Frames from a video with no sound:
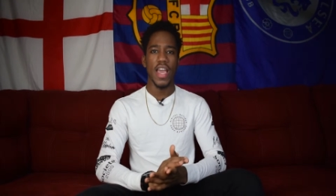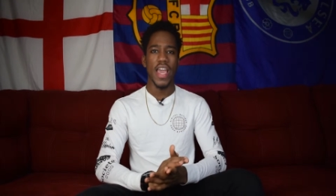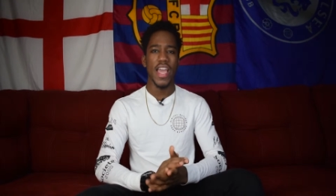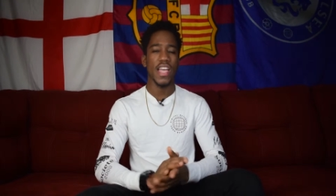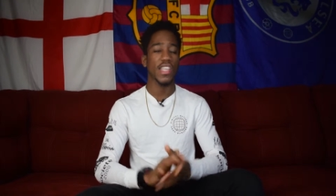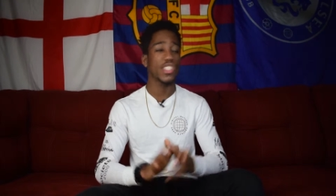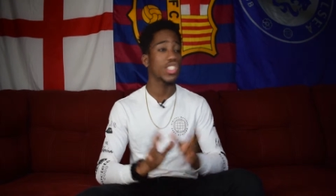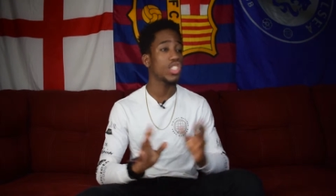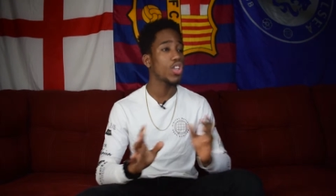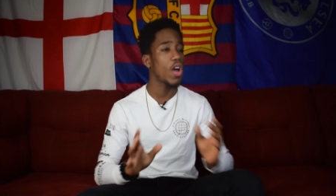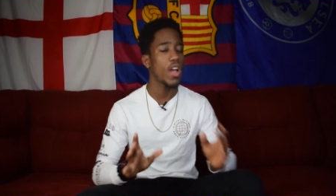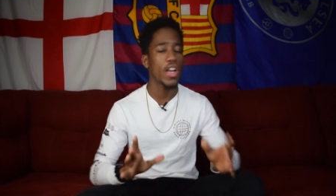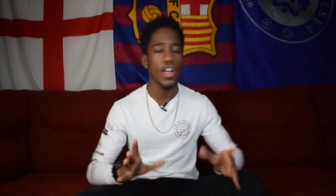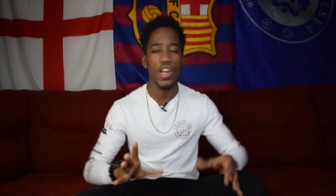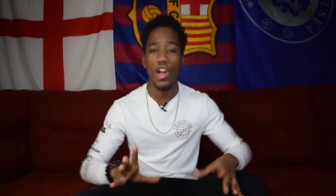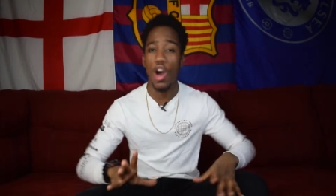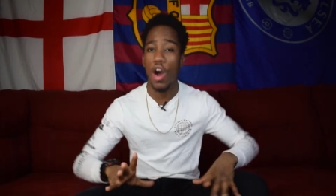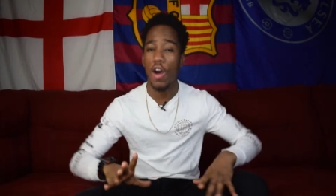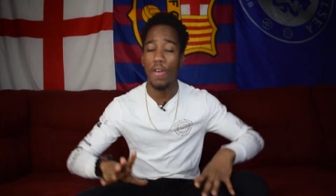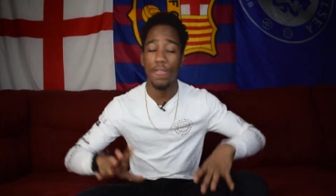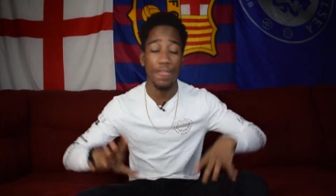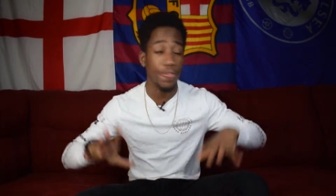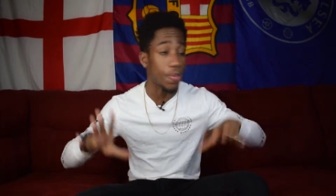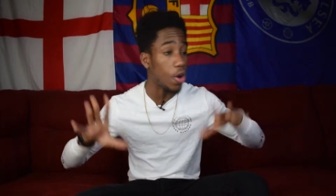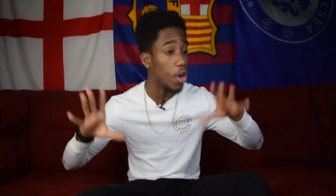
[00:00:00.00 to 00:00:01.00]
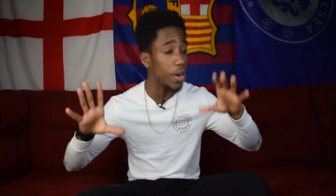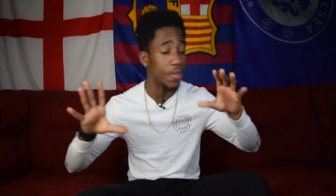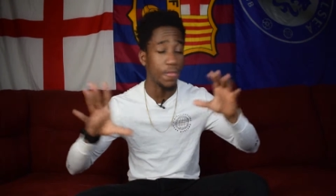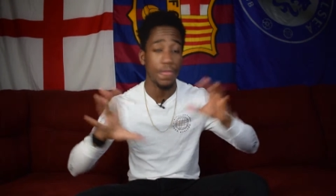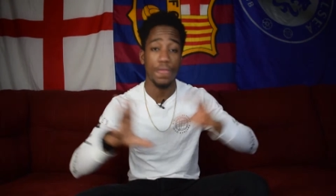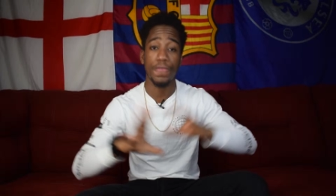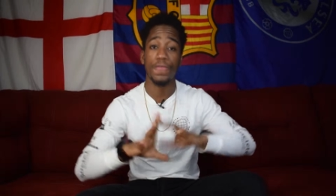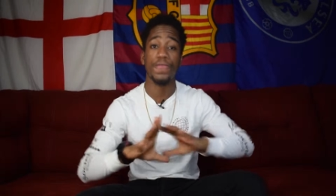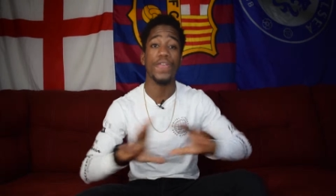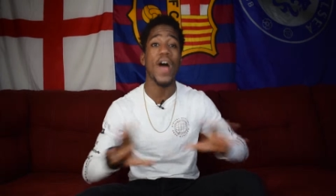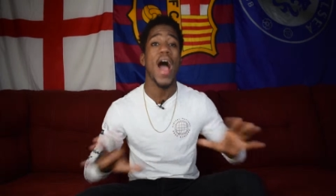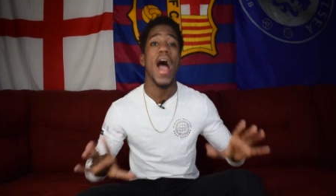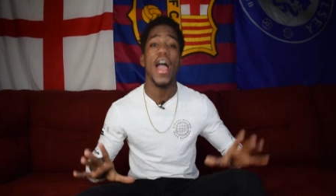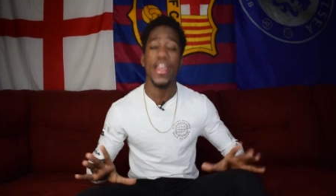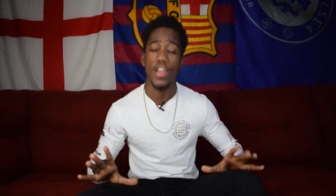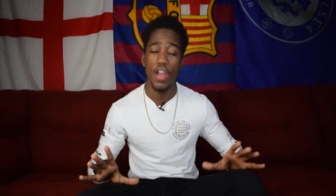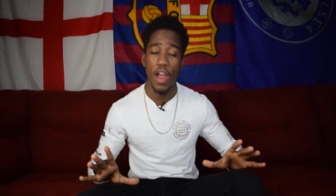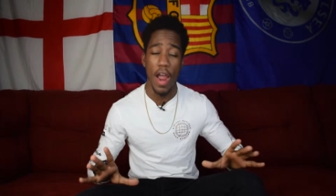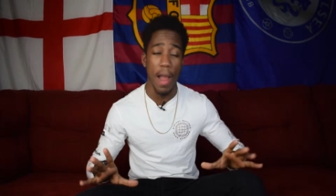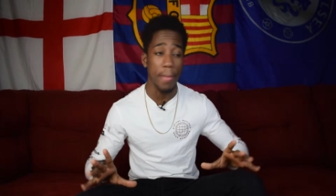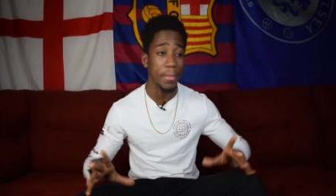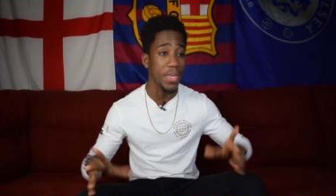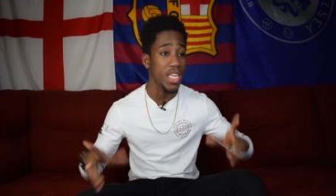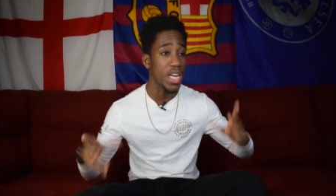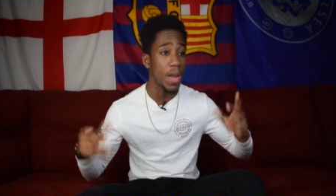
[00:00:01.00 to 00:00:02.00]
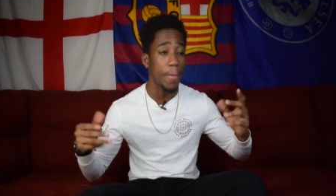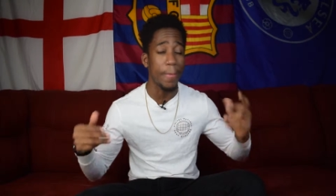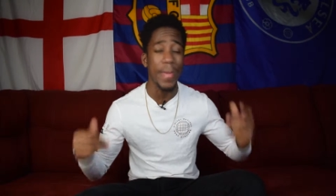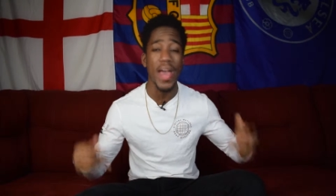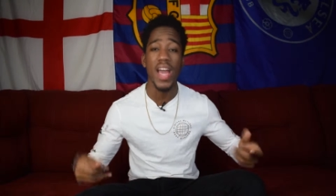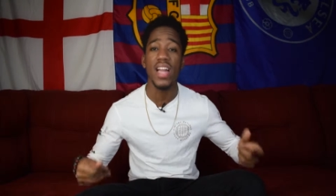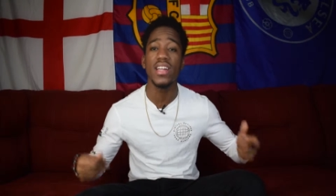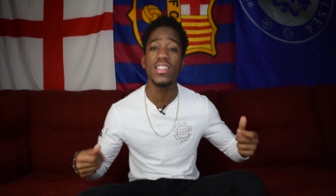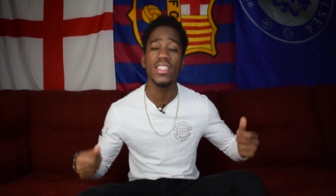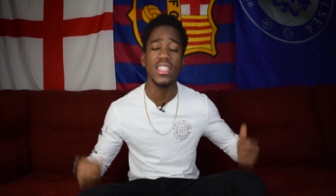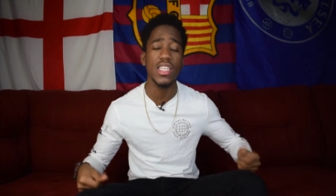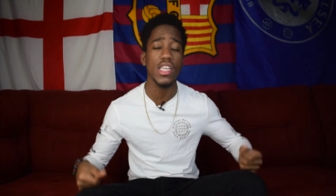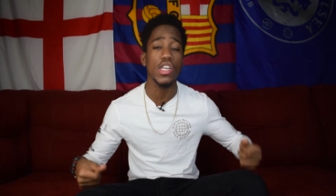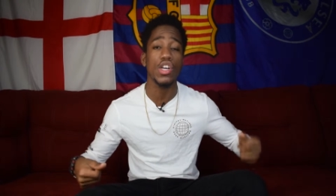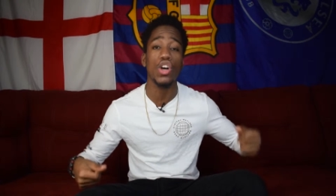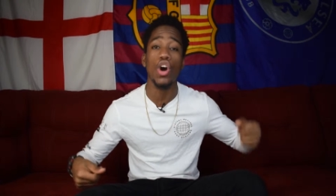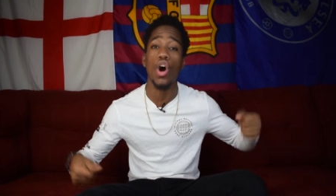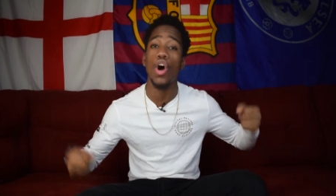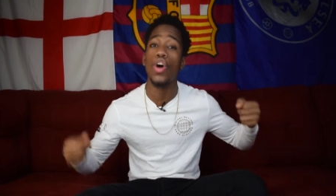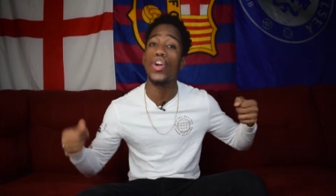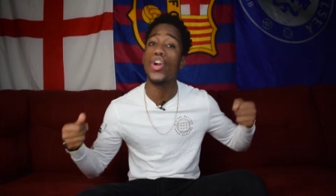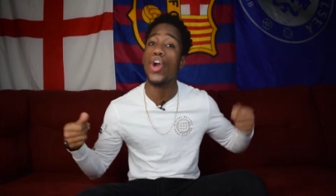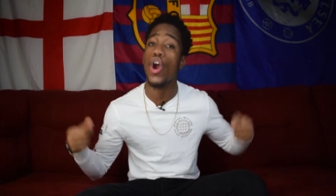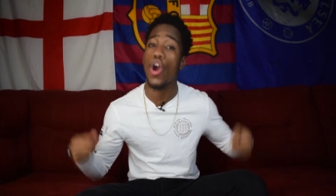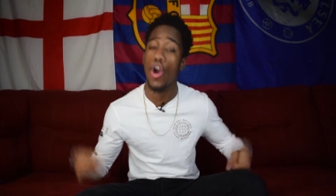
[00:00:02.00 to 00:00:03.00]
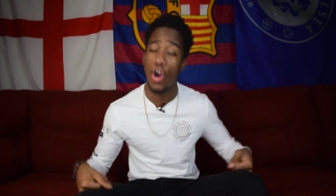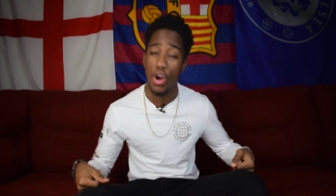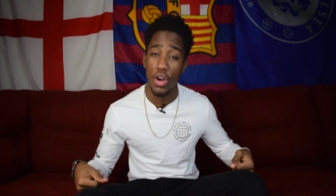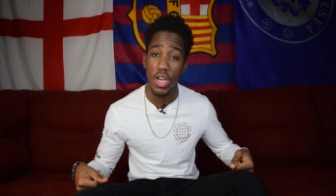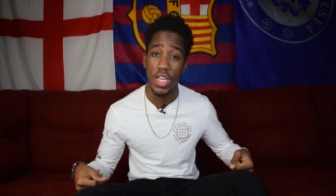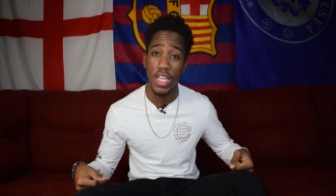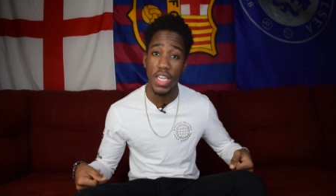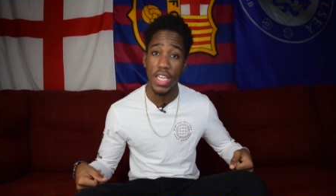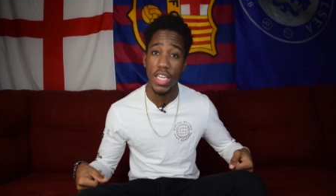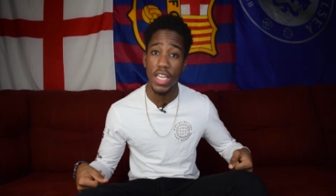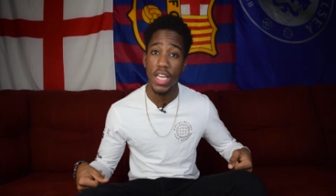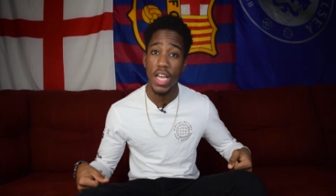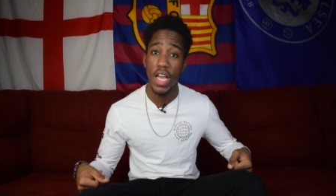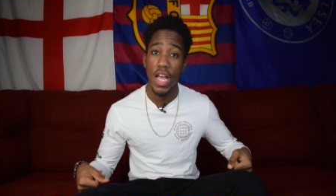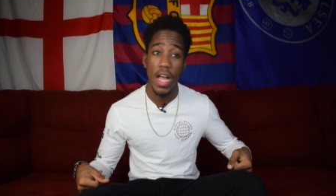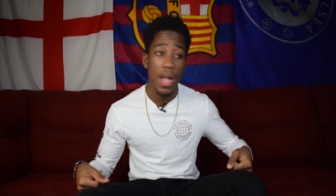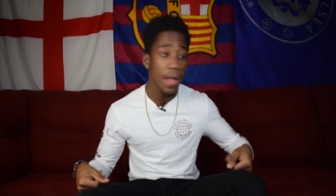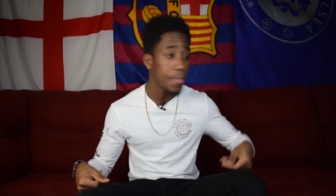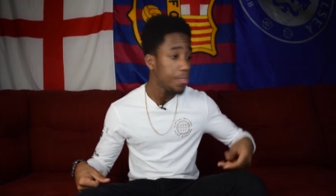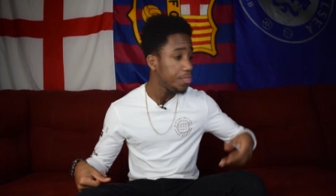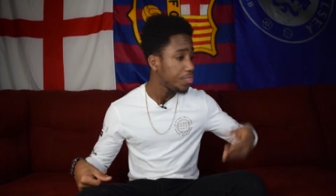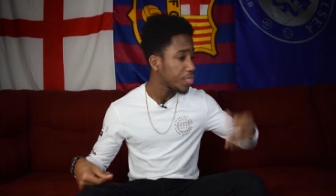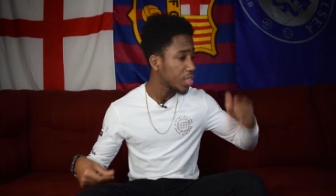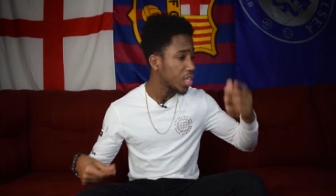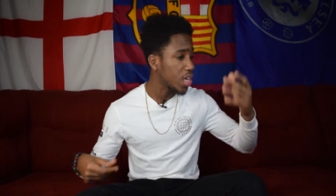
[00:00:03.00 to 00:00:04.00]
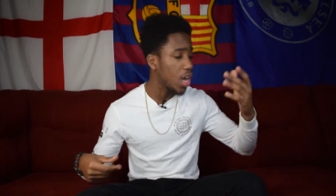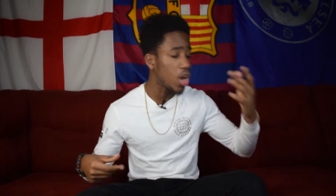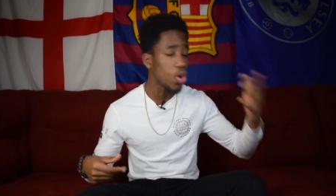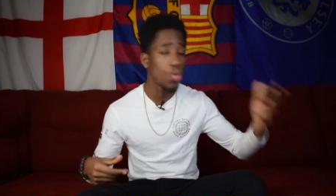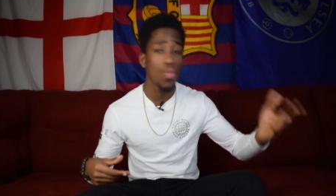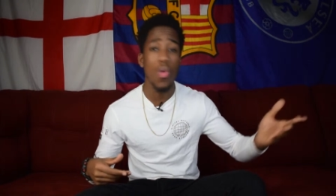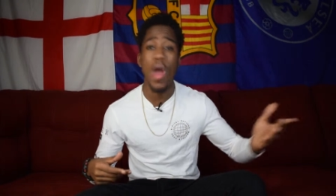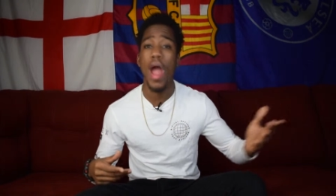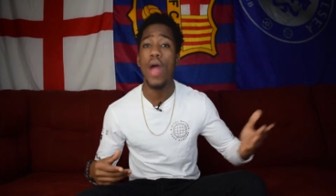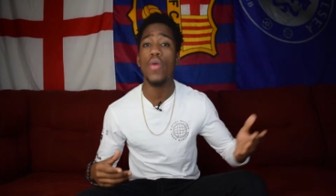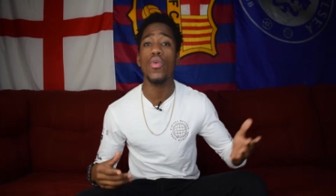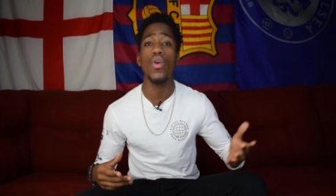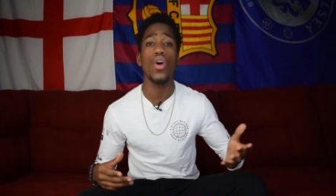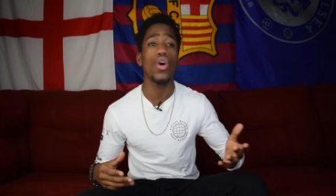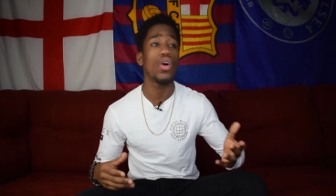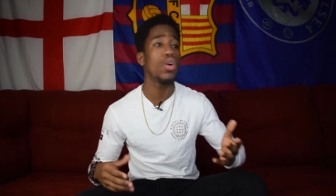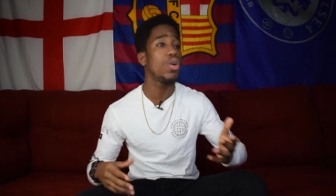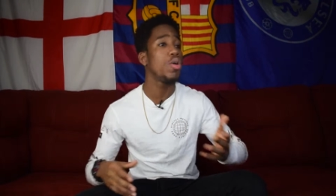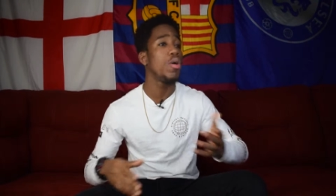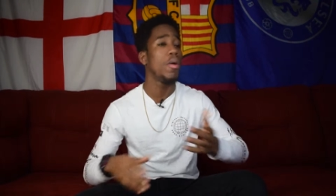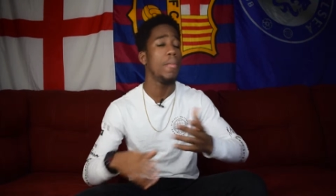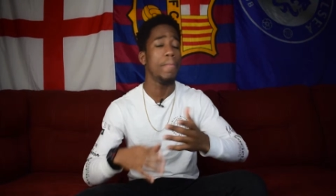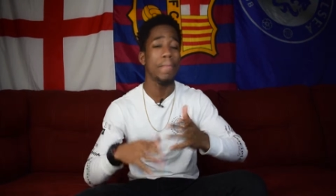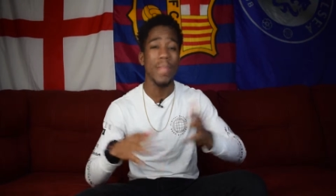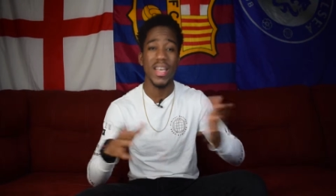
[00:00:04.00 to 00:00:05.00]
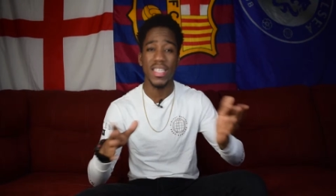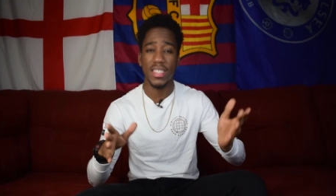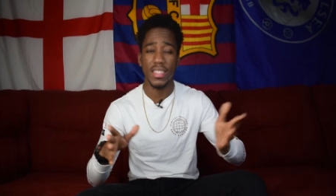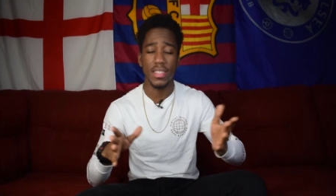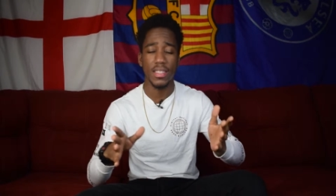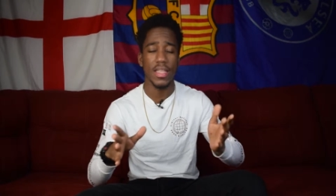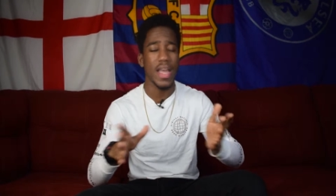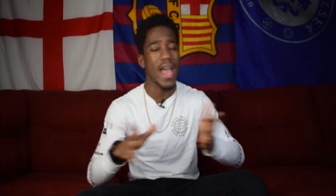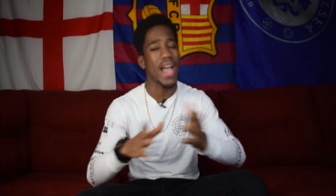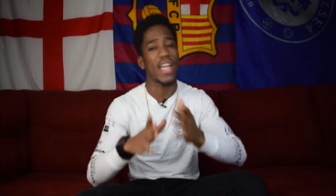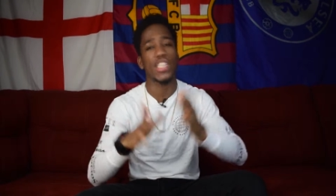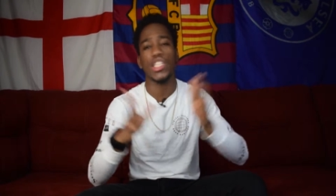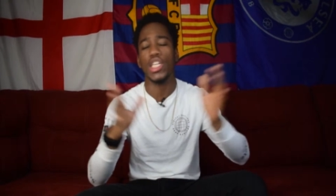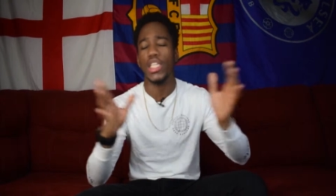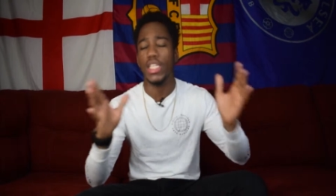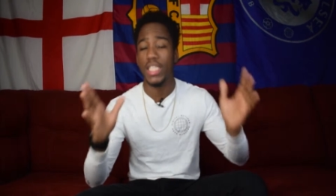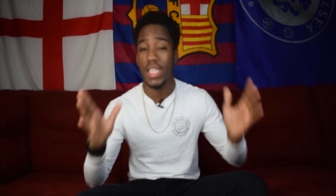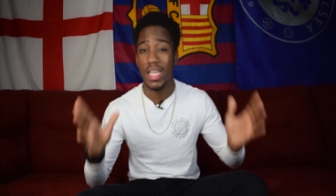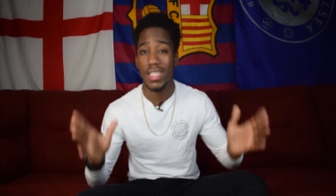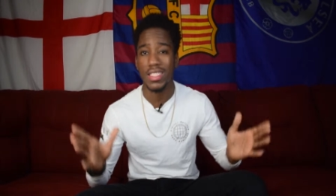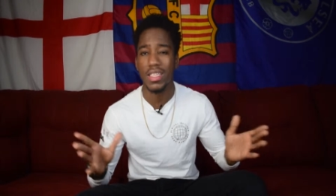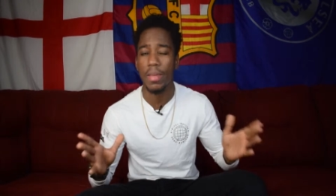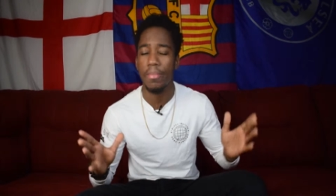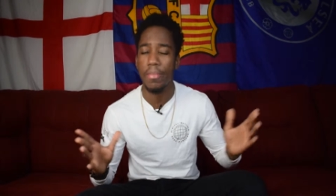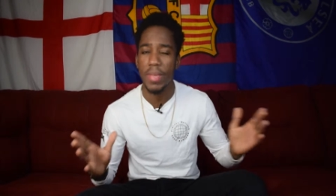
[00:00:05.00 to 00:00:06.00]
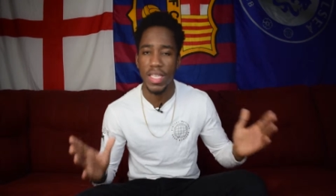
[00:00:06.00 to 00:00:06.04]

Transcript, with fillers: it started off on fire. I mean, a penalty called early, Aguero misses the, actually doesn't